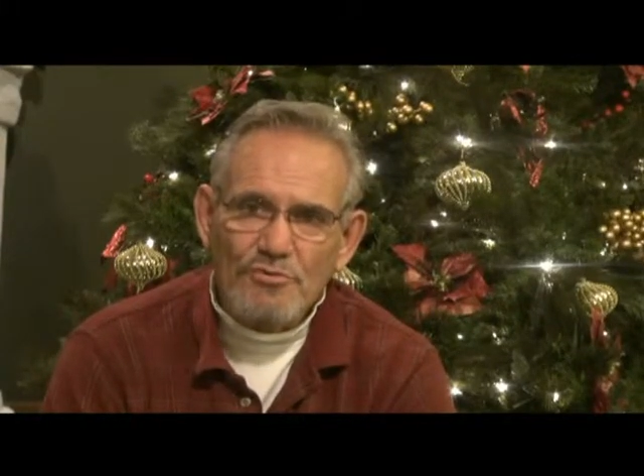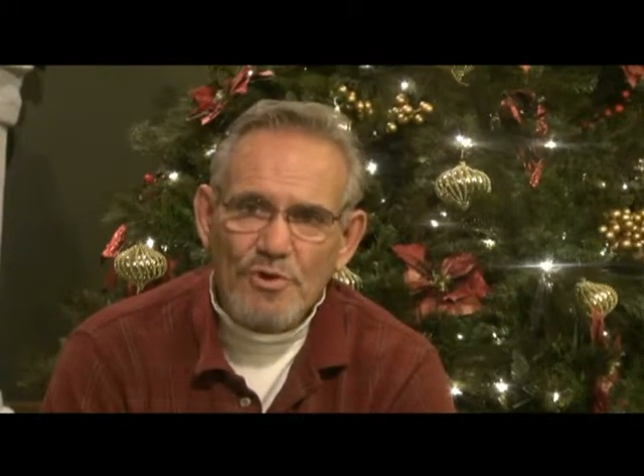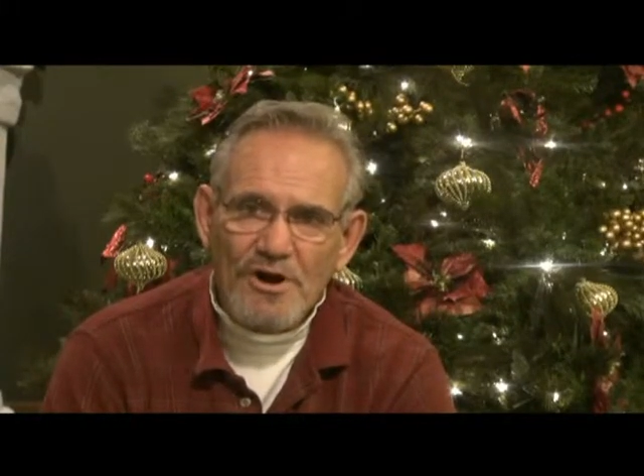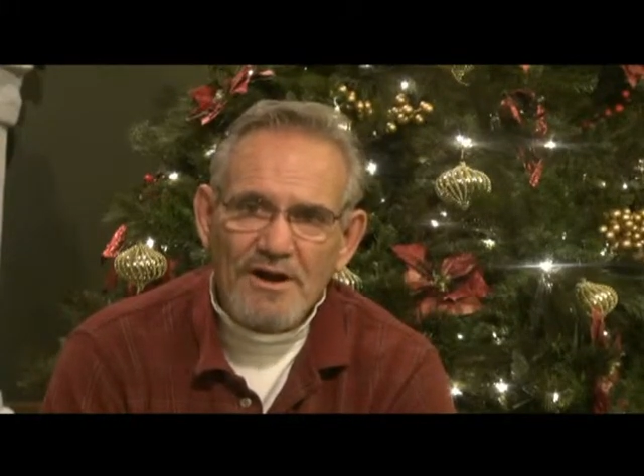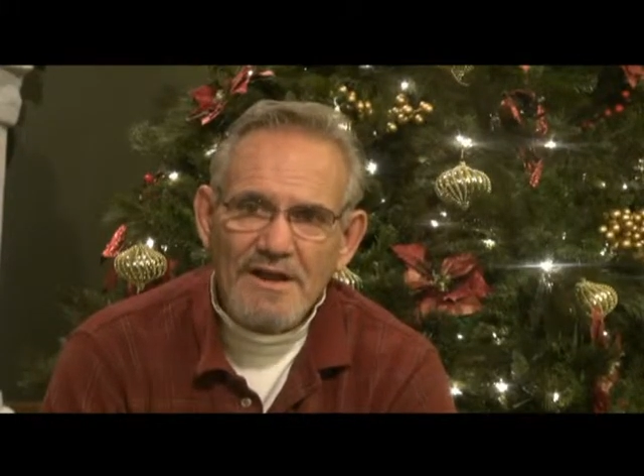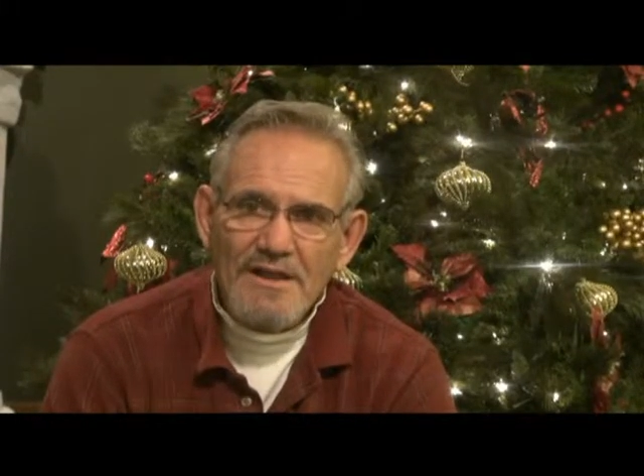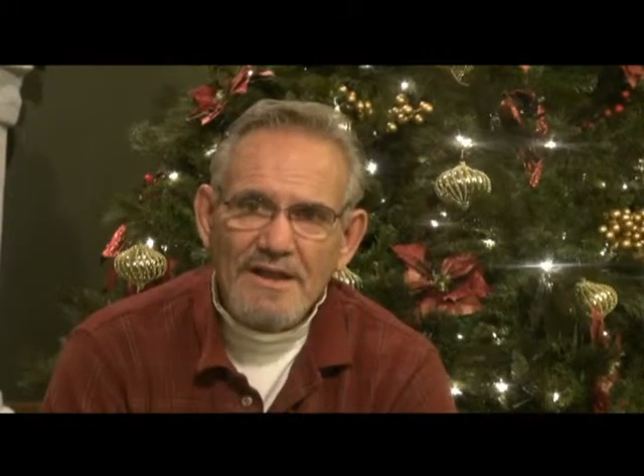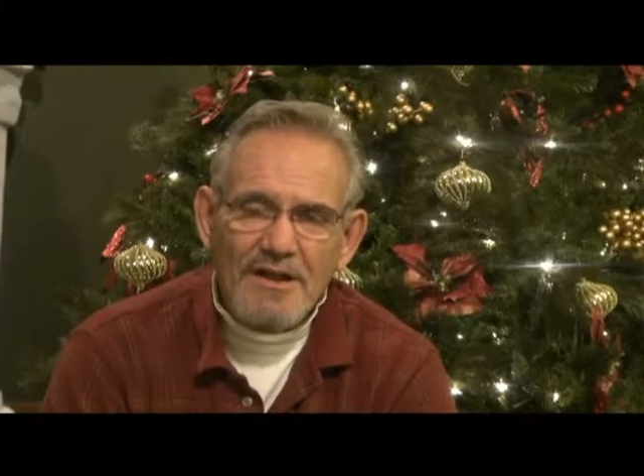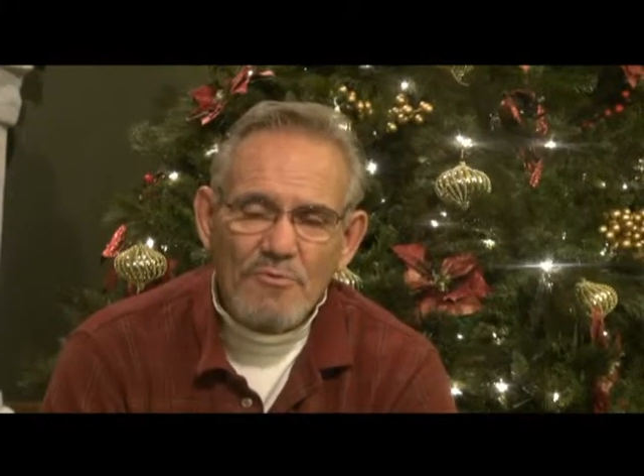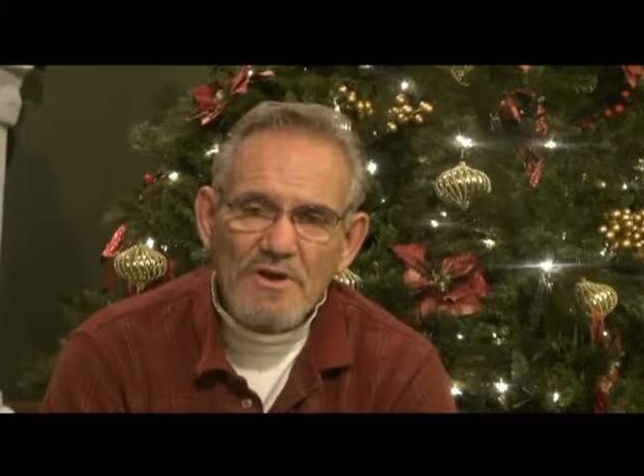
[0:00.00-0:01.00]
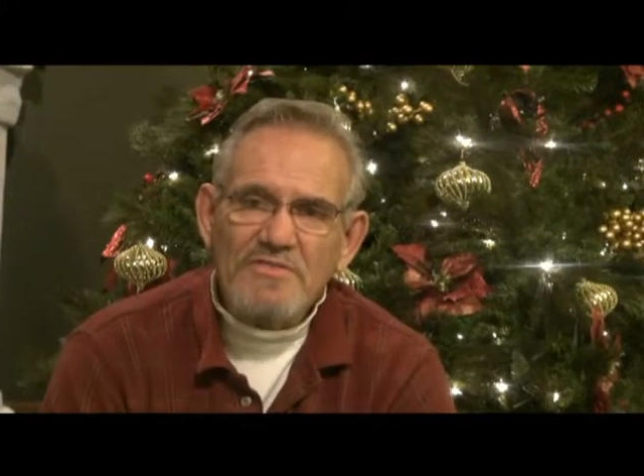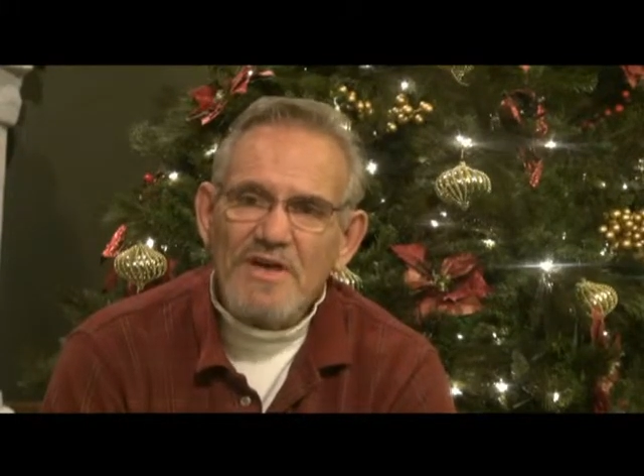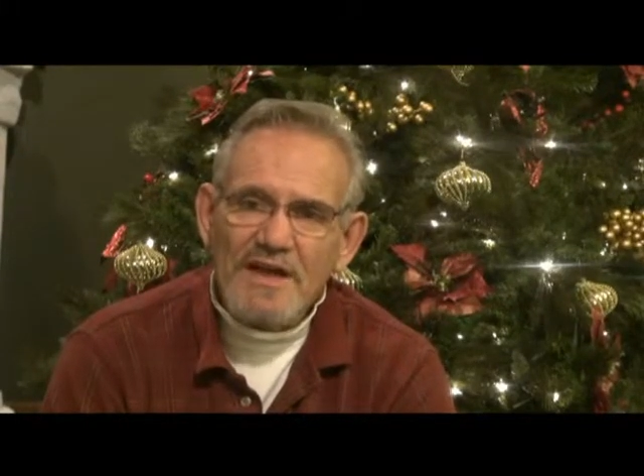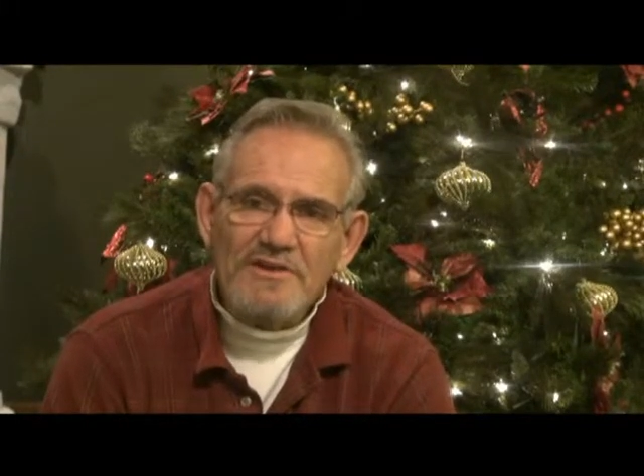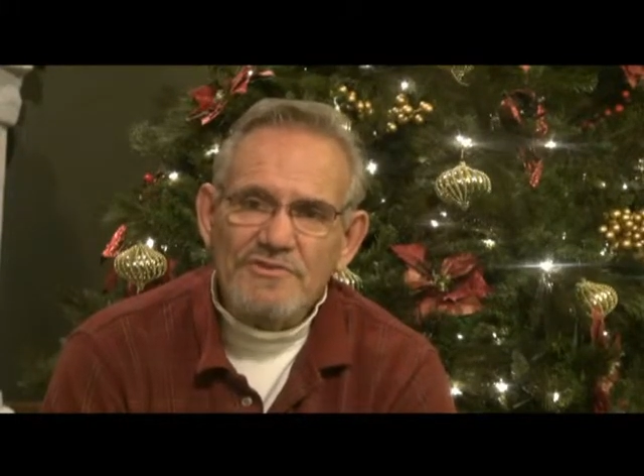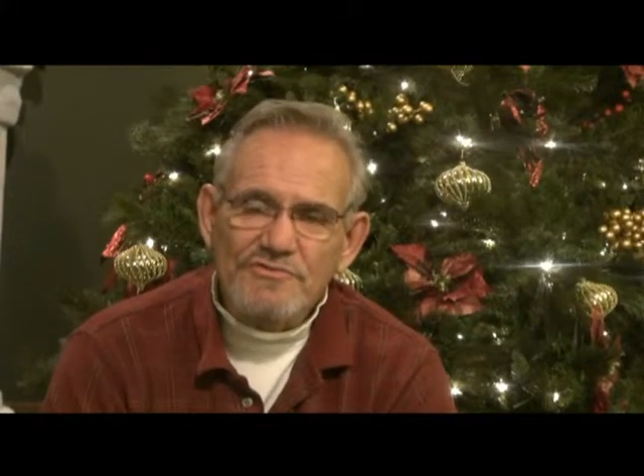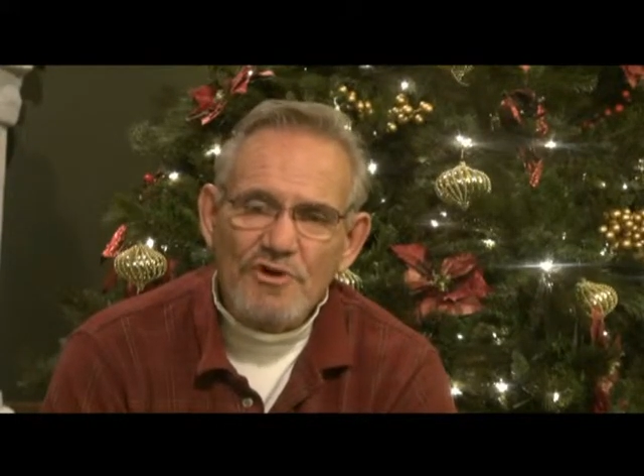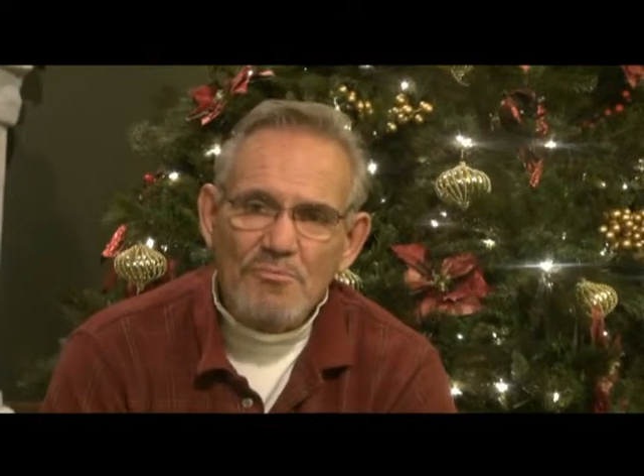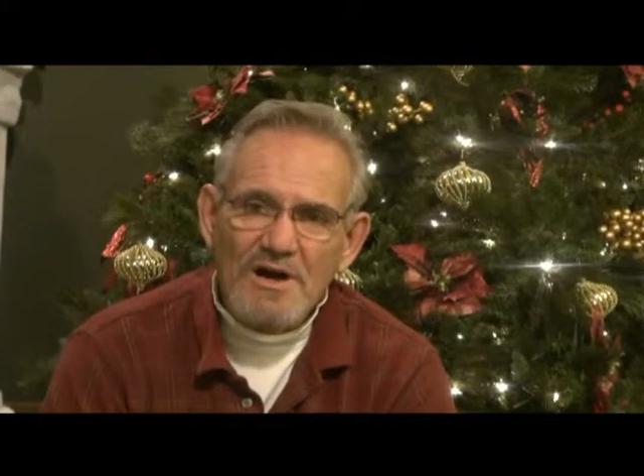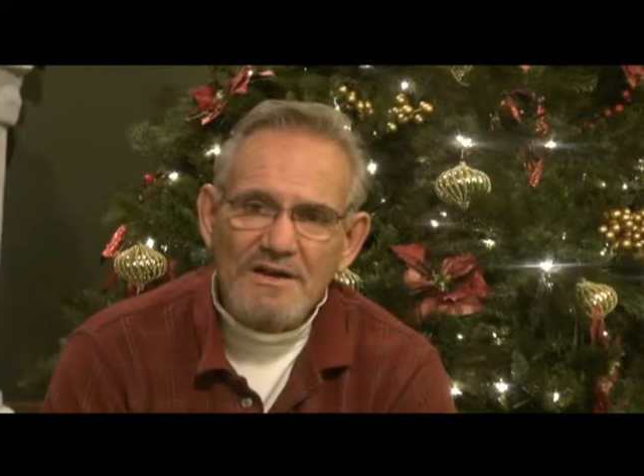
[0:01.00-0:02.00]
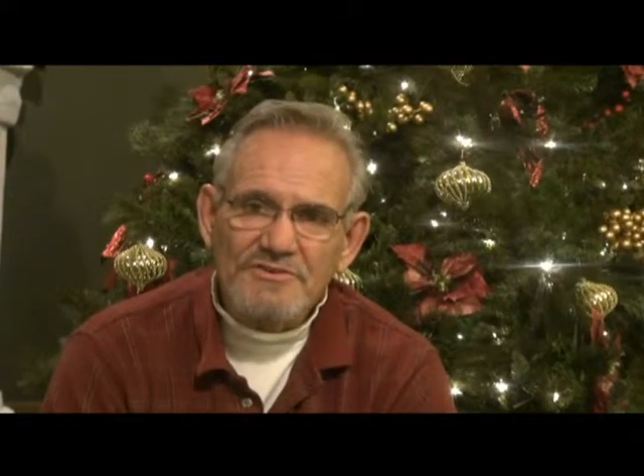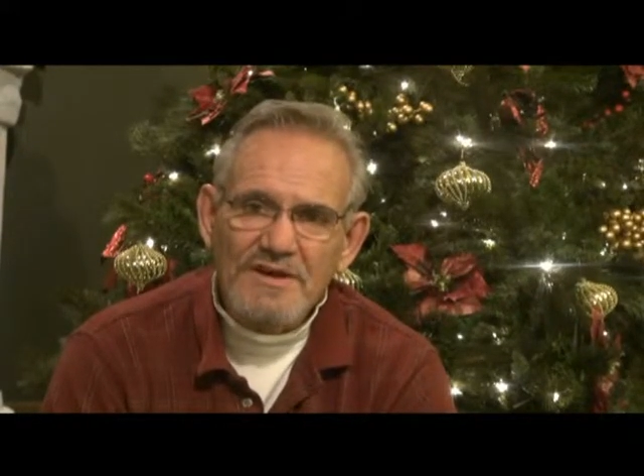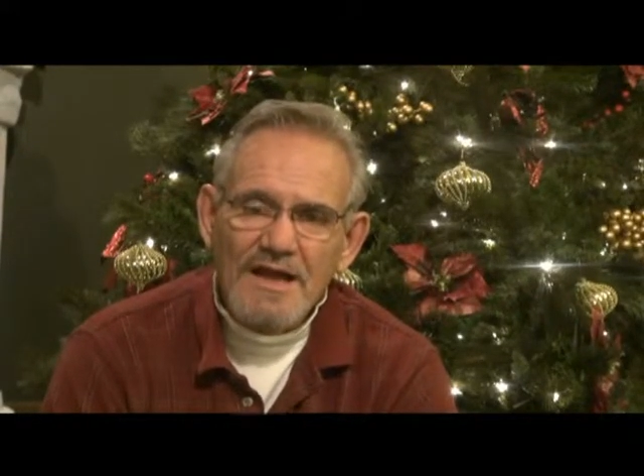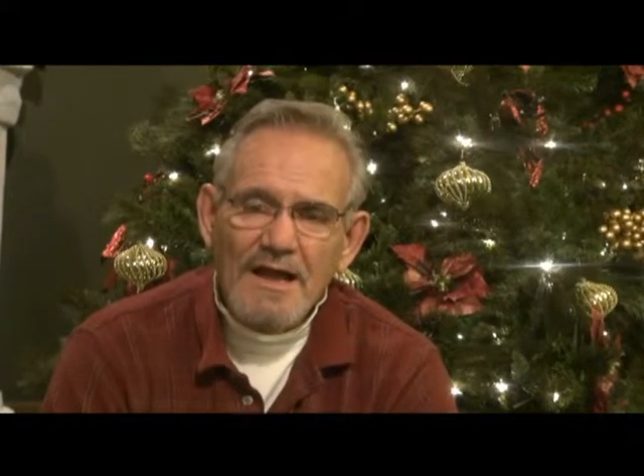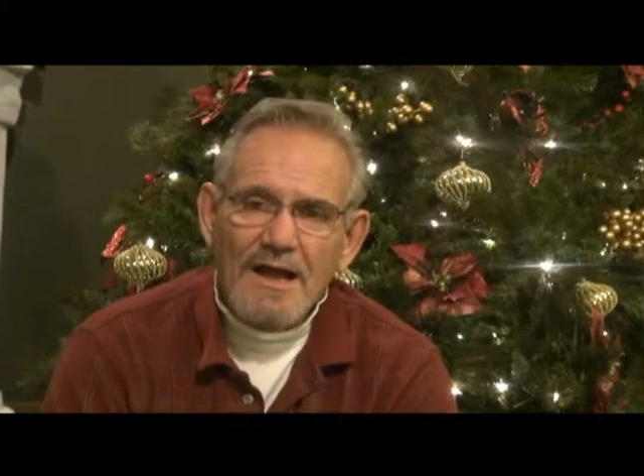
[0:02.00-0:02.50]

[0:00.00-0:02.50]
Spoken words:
were, and we thank you so much.